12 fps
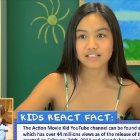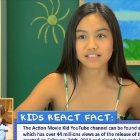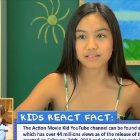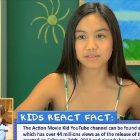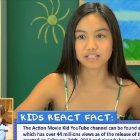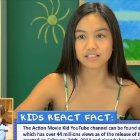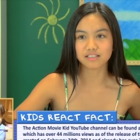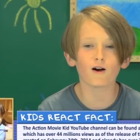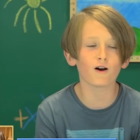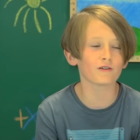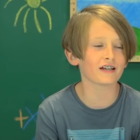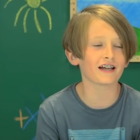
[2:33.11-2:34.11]
Is that real?
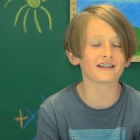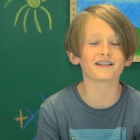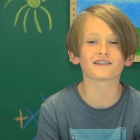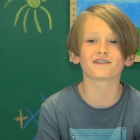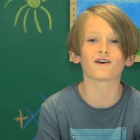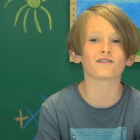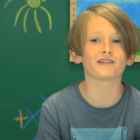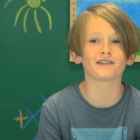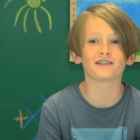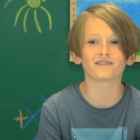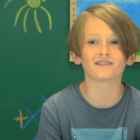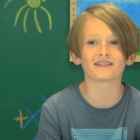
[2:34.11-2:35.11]
Oh yeah, you can totally
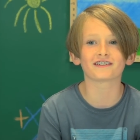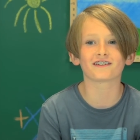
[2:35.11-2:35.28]
do it.